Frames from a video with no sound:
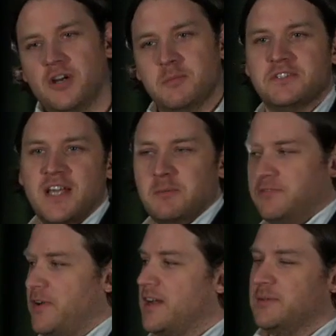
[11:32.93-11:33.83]
came and
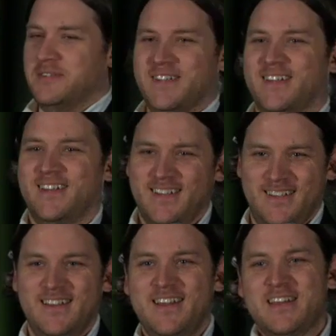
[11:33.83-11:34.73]
found him,
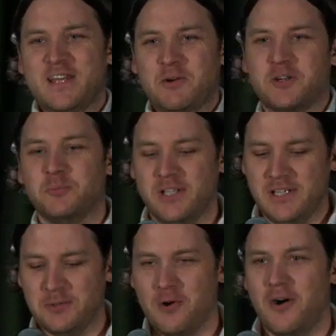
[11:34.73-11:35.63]
they were completely
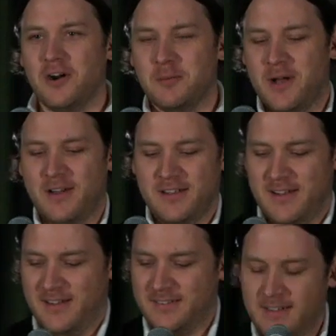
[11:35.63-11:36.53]
wrong about, I
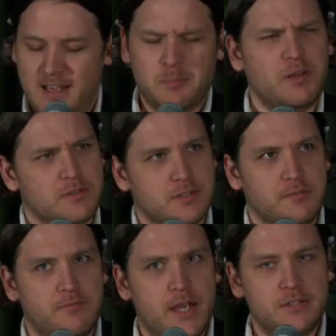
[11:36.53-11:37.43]
believe it was an
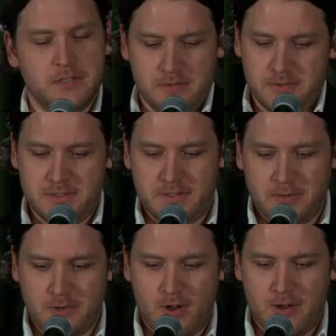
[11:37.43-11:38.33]
invasion. They were
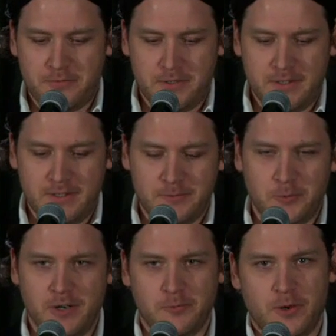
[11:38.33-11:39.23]
off on
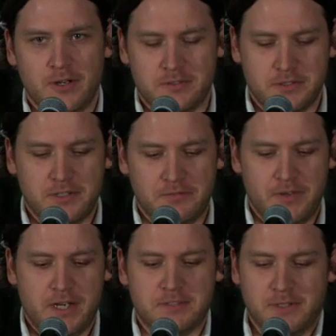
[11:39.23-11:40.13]
where a certain
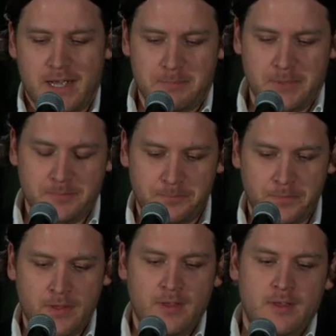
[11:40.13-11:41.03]
invasion would happen.
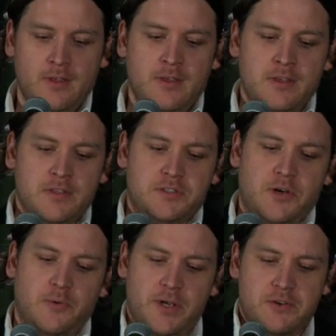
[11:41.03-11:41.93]
So
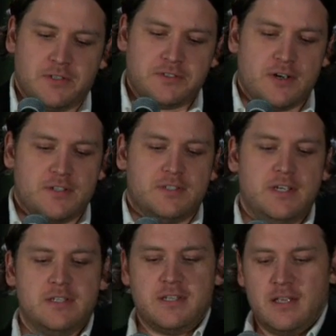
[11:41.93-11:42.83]
what you can start to see is
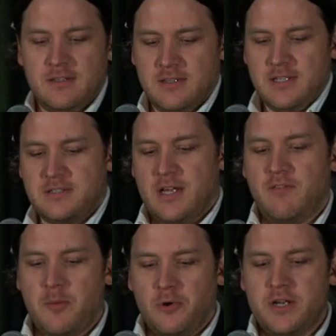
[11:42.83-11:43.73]
that these kind of
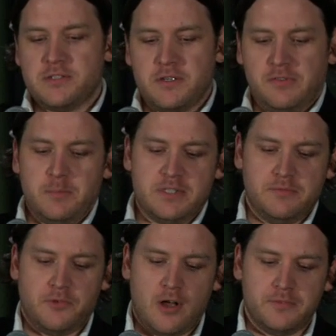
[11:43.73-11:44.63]
operations that Fleming's
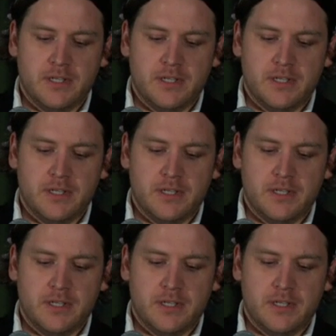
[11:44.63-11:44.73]
involved in,